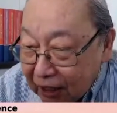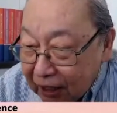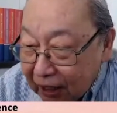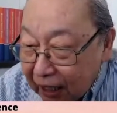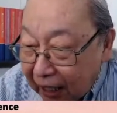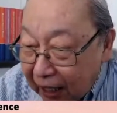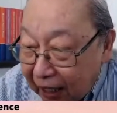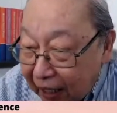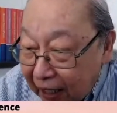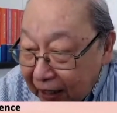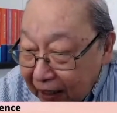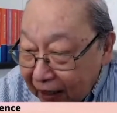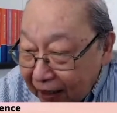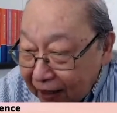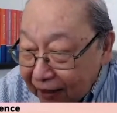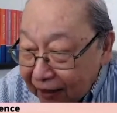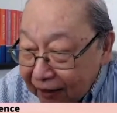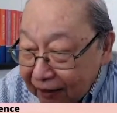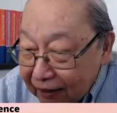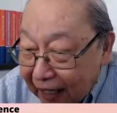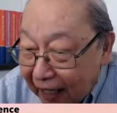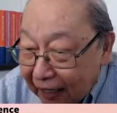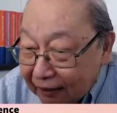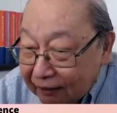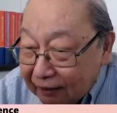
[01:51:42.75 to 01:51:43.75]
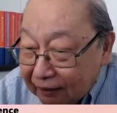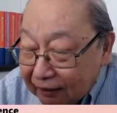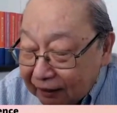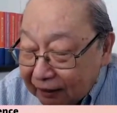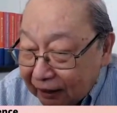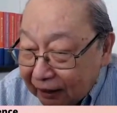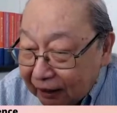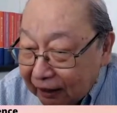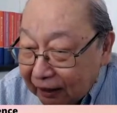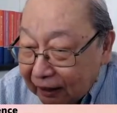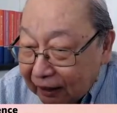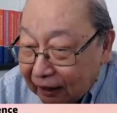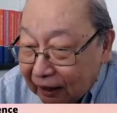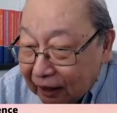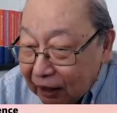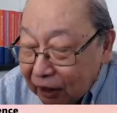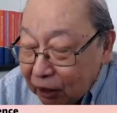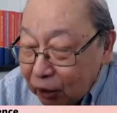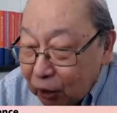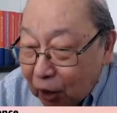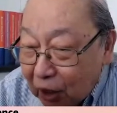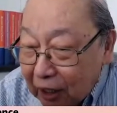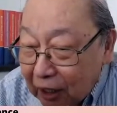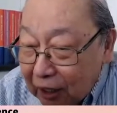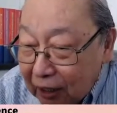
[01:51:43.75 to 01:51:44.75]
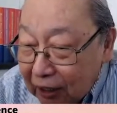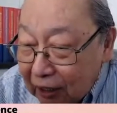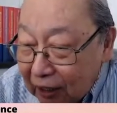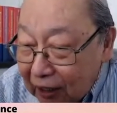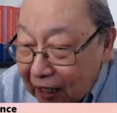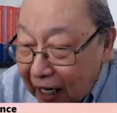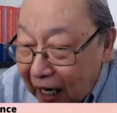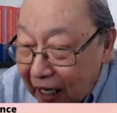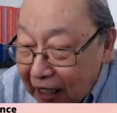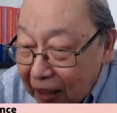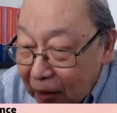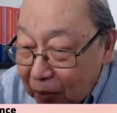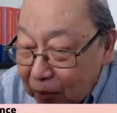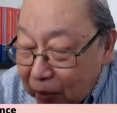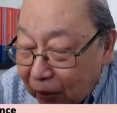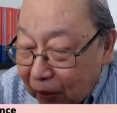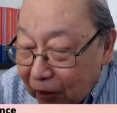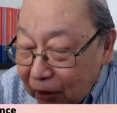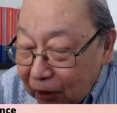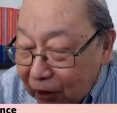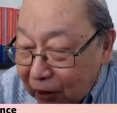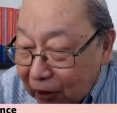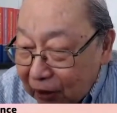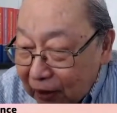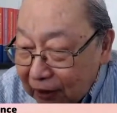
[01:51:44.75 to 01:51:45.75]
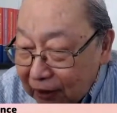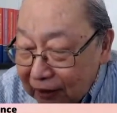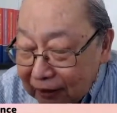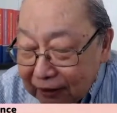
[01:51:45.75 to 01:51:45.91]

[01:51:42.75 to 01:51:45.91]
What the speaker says: that you are liable, you are,